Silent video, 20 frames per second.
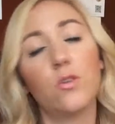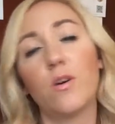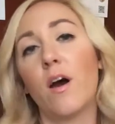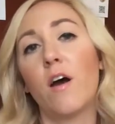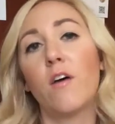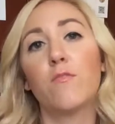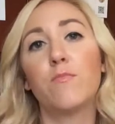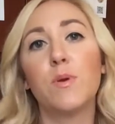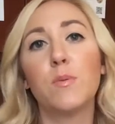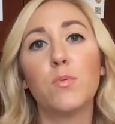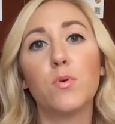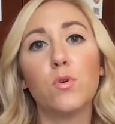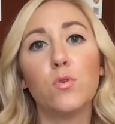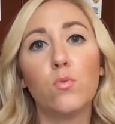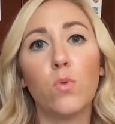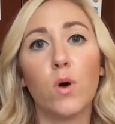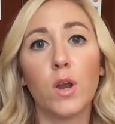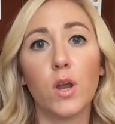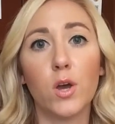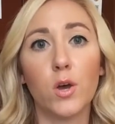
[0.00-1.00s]
have people who
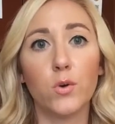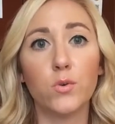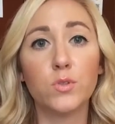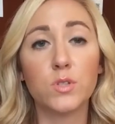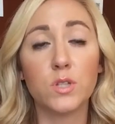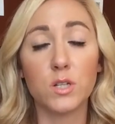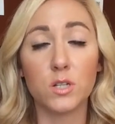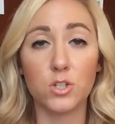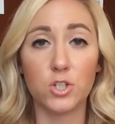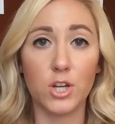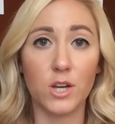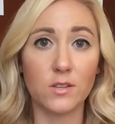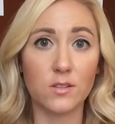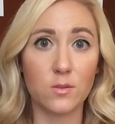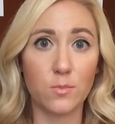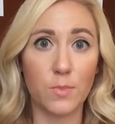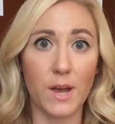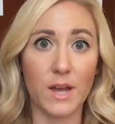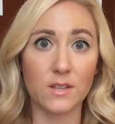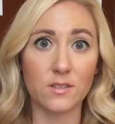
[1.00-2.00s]
want to host just
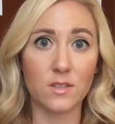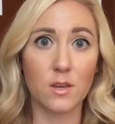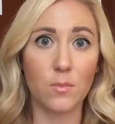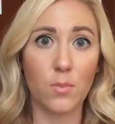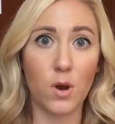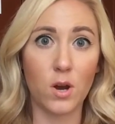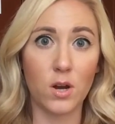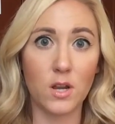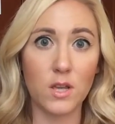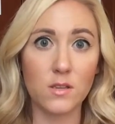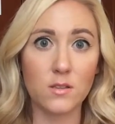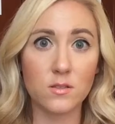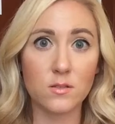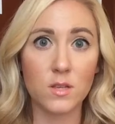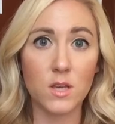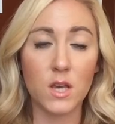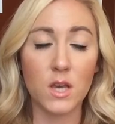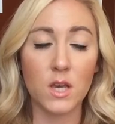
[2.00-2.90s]
basket parties.